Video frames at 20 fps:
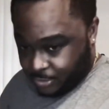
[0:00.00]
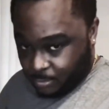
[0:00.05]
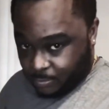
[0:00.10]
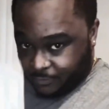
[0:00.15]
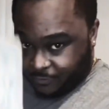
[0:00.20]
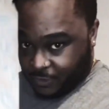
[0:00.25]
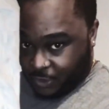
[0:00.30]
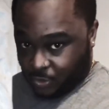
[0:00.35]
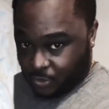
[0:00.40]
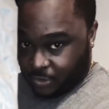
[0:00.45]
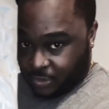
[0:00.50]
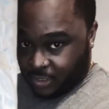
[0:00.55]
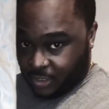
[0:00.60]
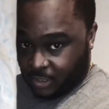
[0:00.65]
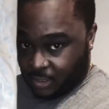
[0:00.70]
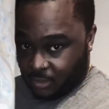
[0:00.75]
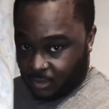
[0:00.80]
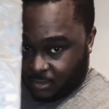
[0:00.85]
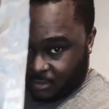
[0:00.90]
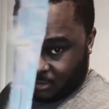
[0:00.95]
folded
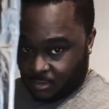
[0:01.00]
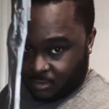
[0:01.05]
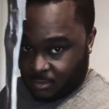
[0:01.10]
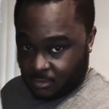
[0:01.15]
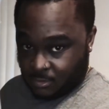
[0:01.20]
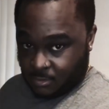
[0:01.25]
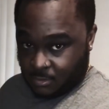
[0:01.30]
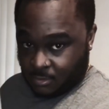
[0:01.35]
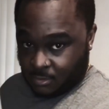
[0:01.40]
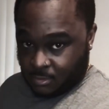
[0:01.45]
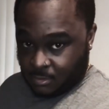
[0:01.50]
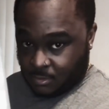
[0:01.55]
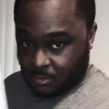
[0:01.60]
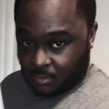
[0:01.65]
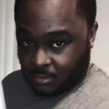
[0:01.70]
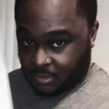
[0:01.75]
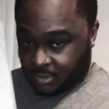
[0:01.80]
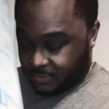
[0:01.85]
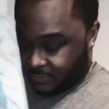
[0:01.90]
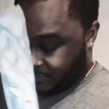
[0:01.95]

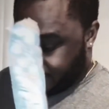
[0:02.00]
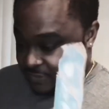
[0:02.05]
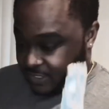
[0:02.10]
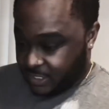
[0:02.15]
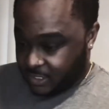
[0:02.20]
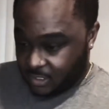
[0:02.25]
to fit